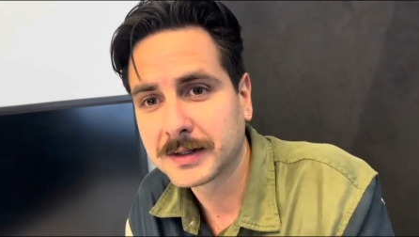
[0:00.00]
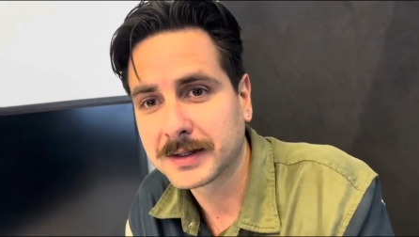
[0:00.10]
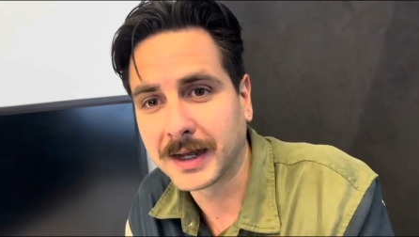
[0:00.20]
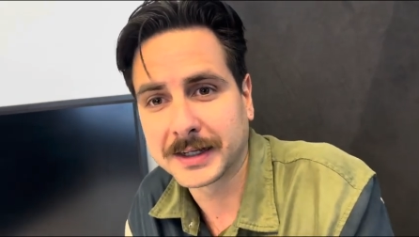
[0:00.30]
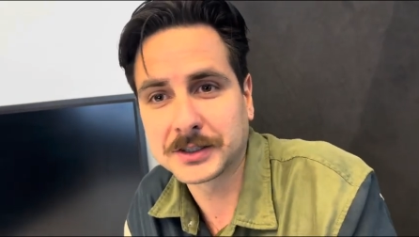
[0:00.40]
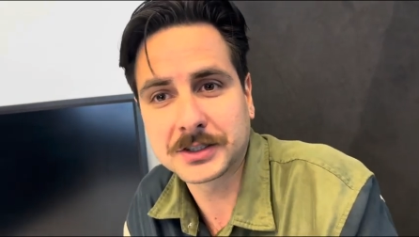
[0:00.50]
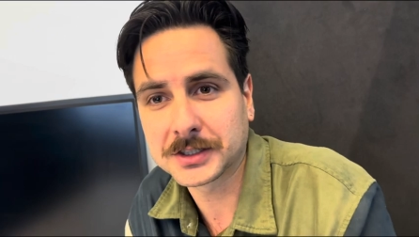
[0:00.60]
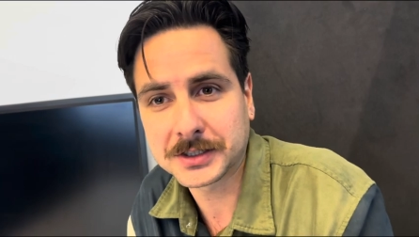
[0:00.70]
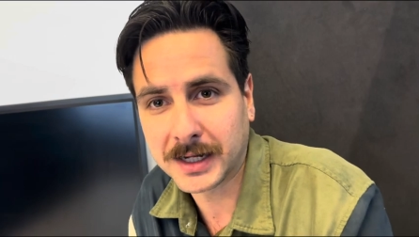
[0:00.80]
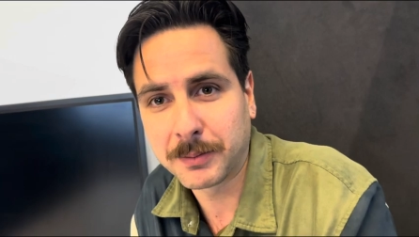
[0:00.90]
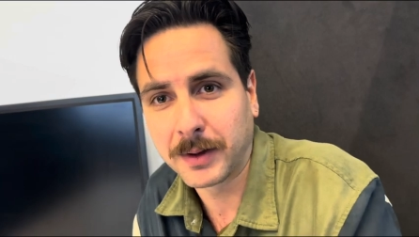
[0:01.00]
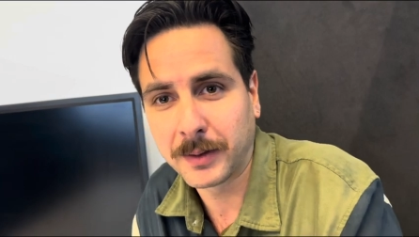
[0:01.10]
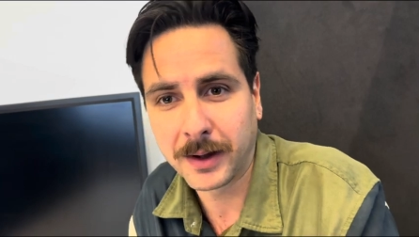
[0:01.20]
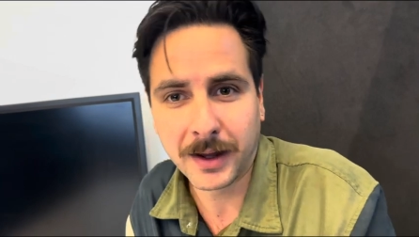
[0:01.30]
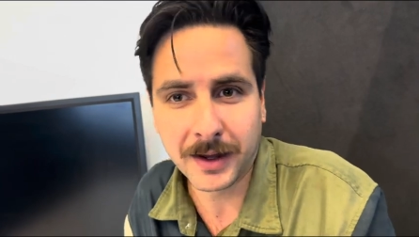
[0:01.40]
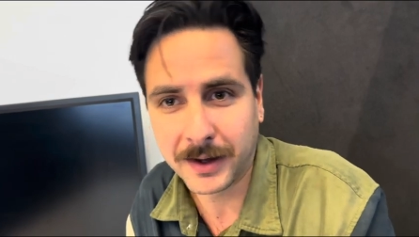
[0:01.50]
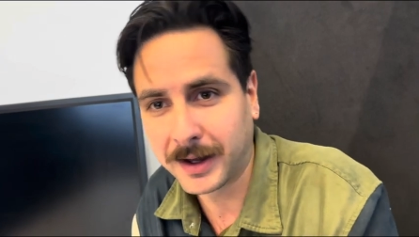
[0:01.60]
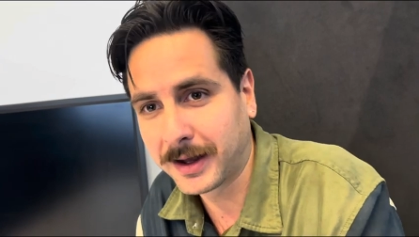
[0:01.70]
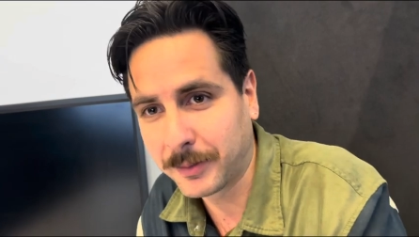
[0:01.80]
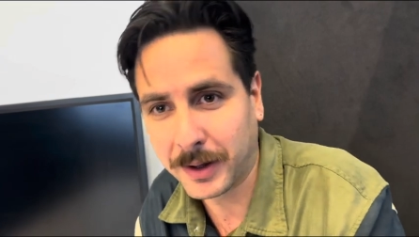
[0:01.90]
Like it's just um, a,
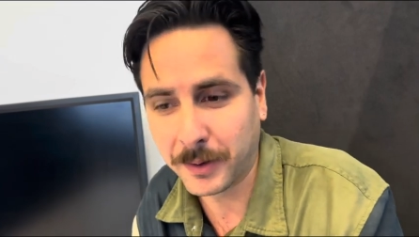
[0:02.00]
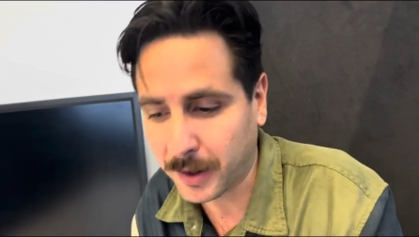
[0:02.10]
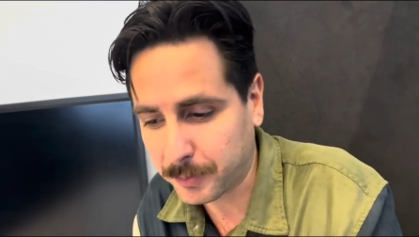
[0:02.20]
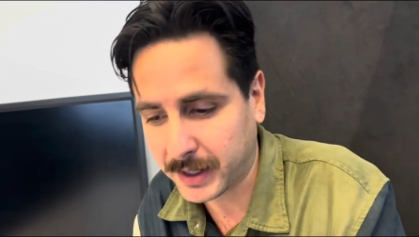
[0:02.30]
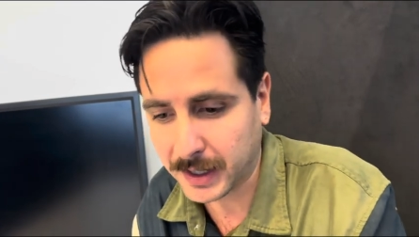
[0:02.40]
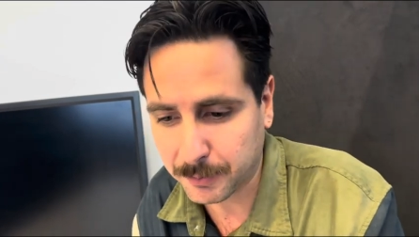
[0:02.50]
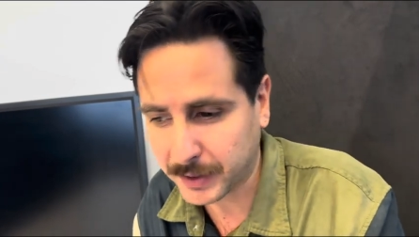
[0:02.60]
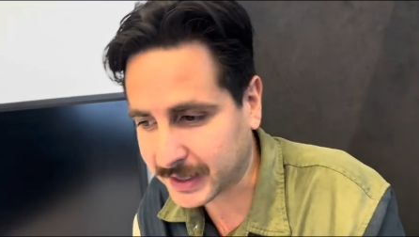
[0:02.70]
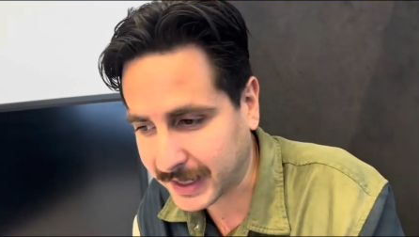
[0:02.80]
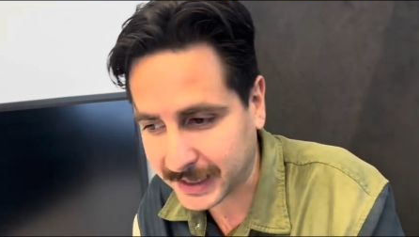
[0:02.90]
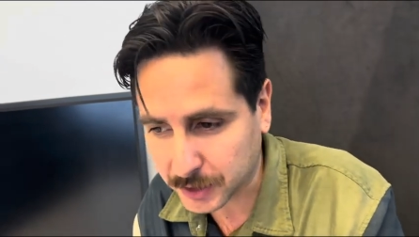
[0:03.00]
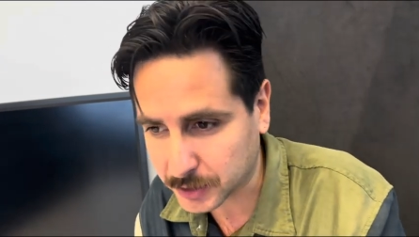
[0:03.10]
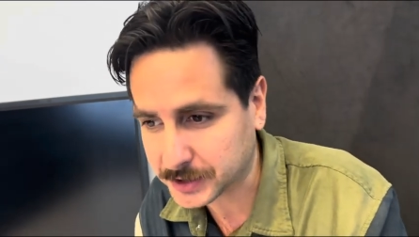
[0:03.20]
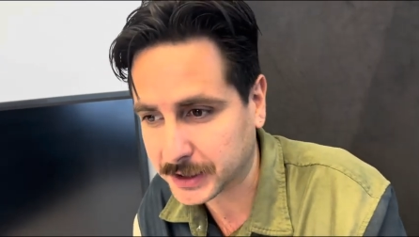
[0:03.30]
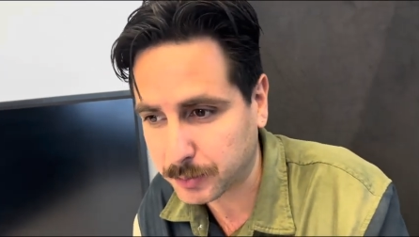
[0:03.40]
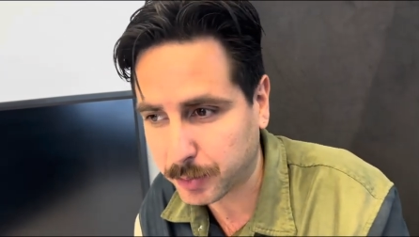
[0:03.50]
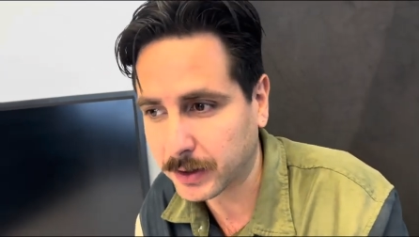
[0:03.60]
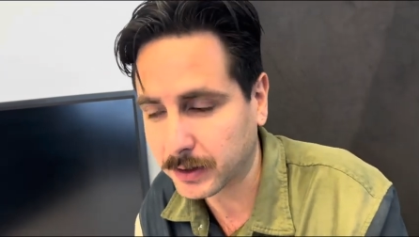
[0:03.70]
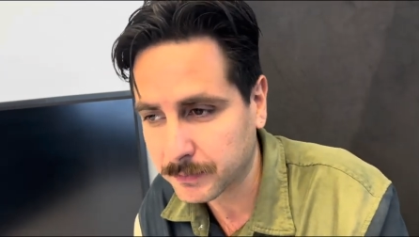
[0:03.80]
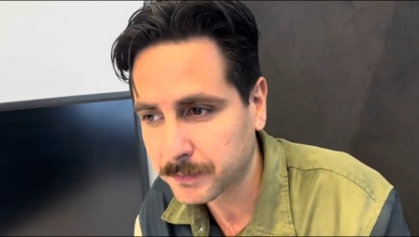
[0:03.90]
a, a, a bit a bit chaotic, but